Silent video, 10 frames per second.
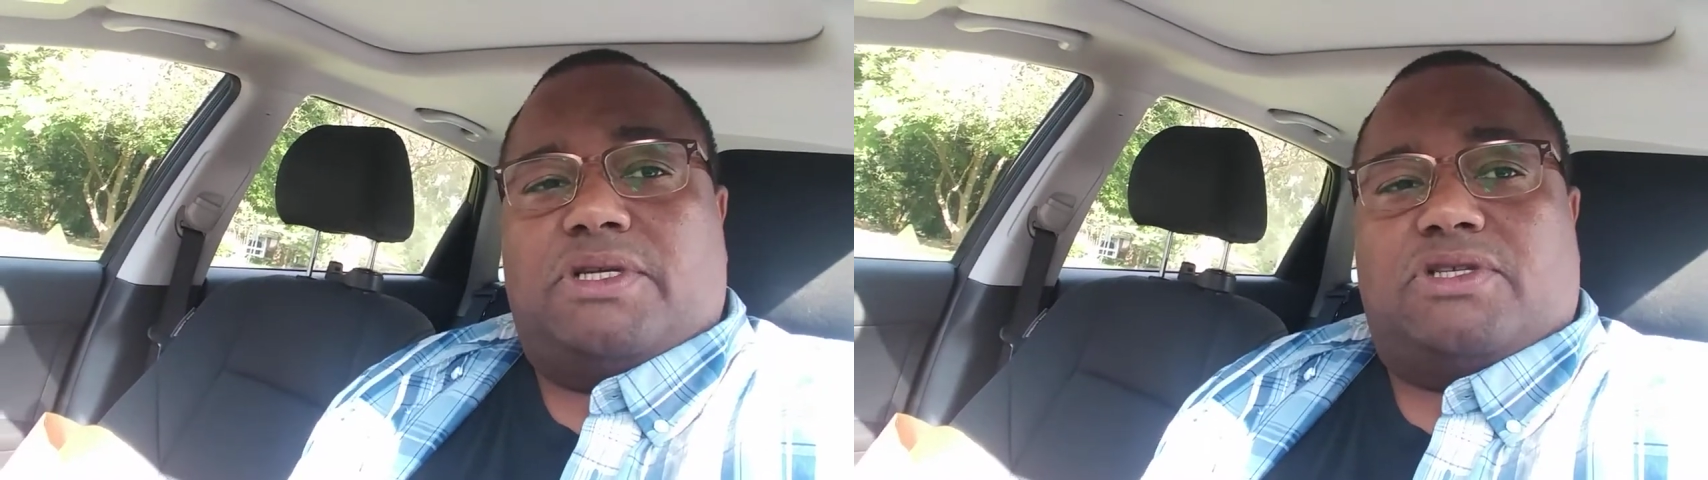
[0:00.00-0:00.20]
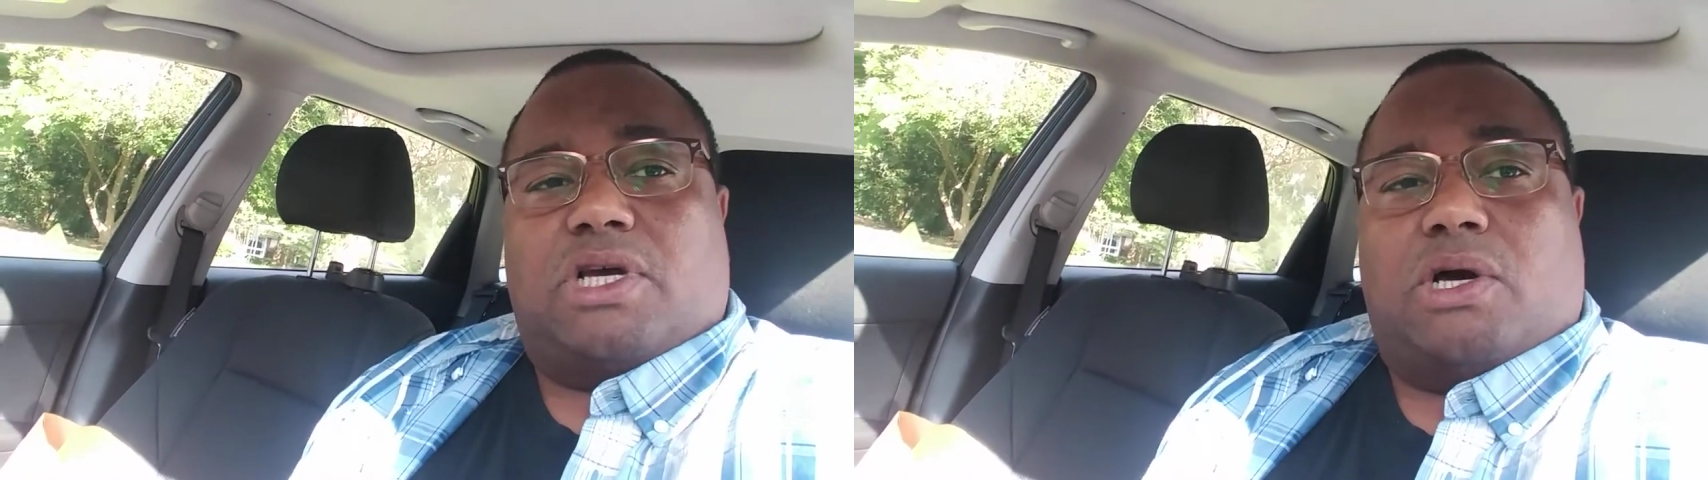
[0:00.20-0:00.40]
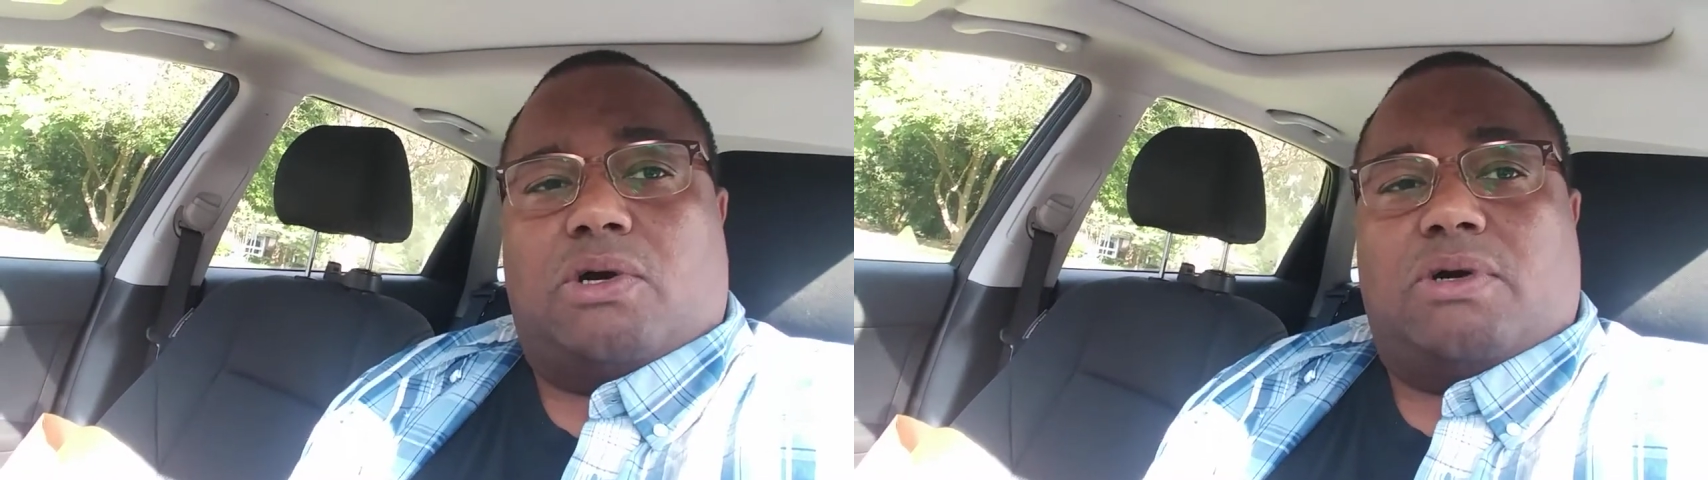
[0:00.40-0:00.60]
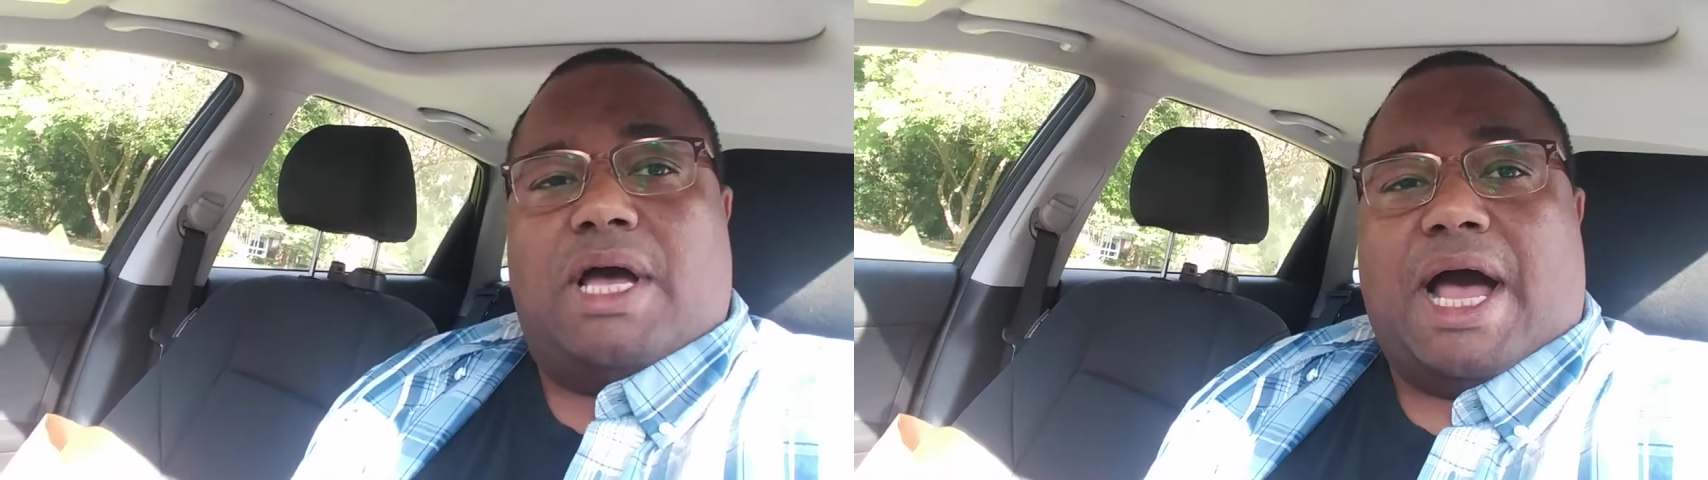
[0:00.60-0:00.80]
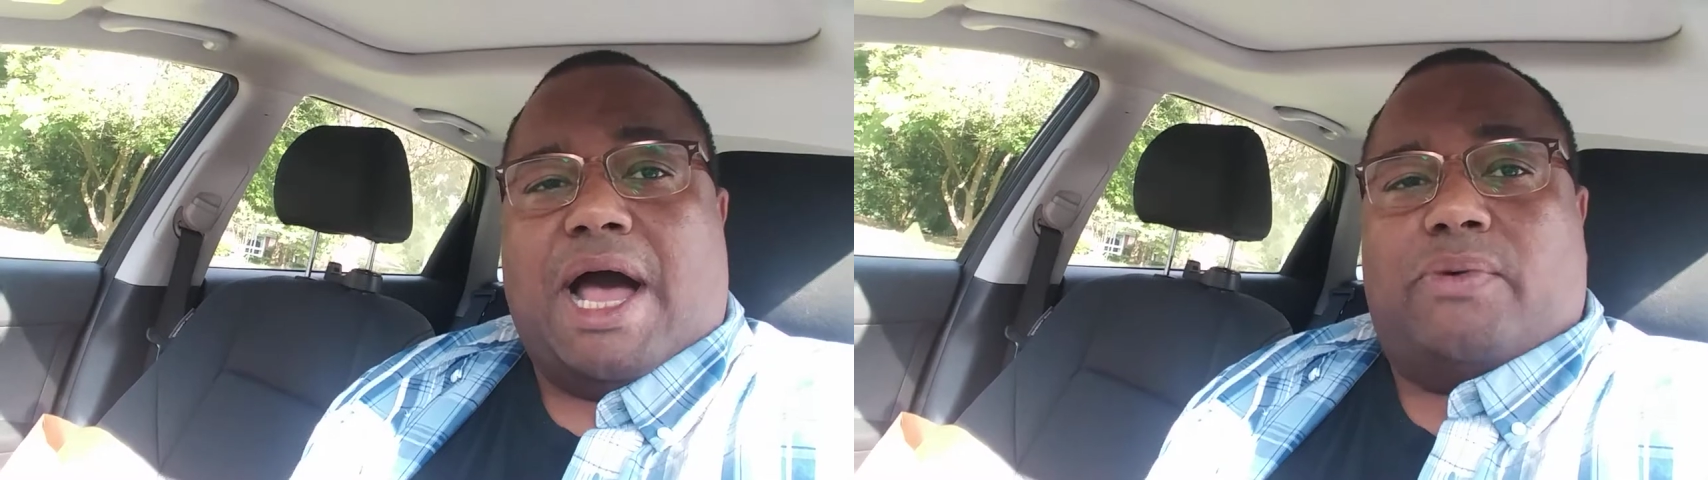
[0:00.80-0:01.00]
So
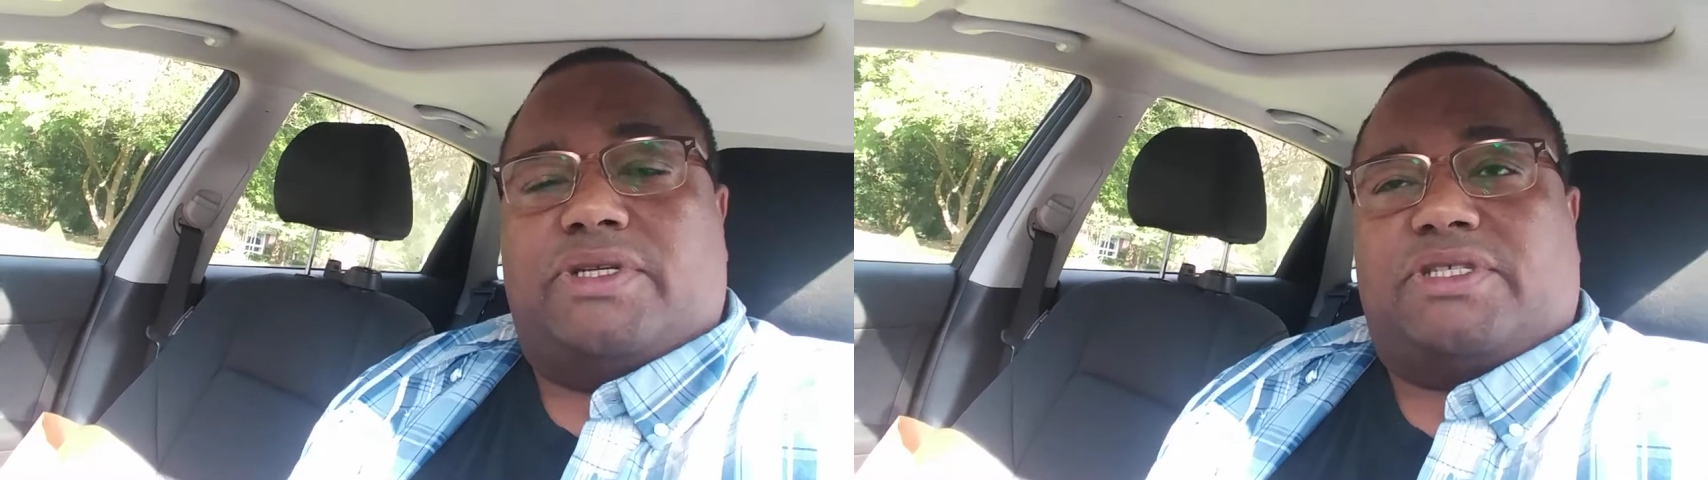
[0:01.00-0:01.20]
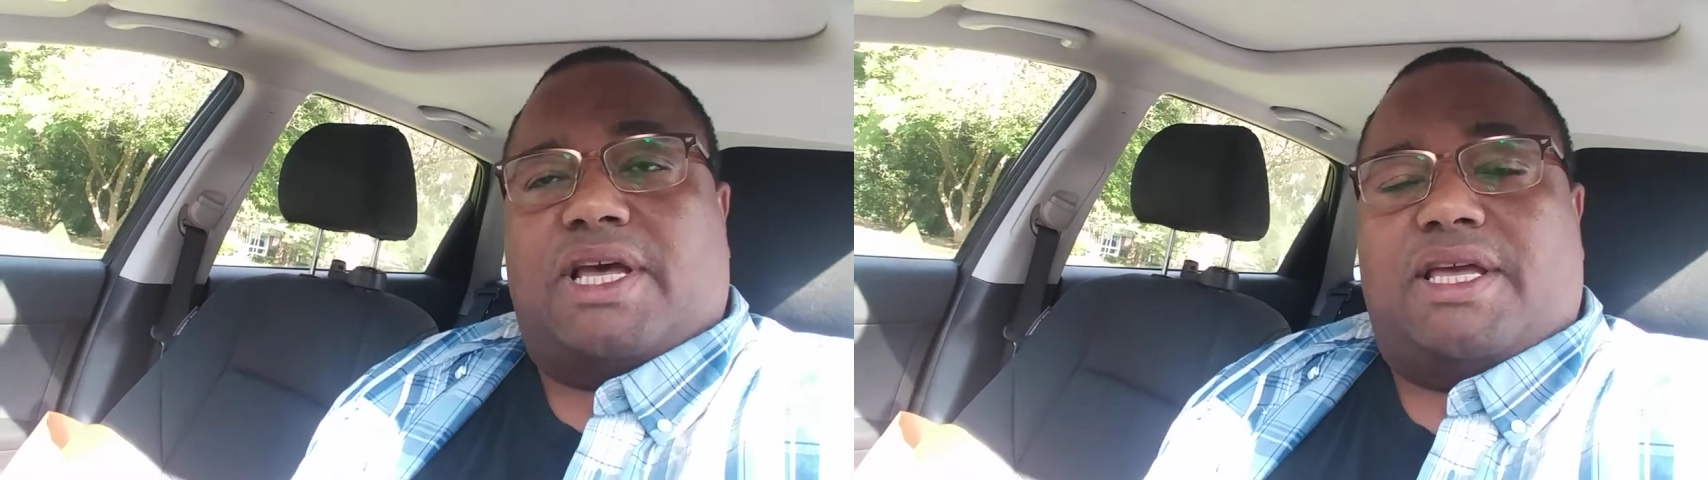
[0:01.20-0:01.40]
I would say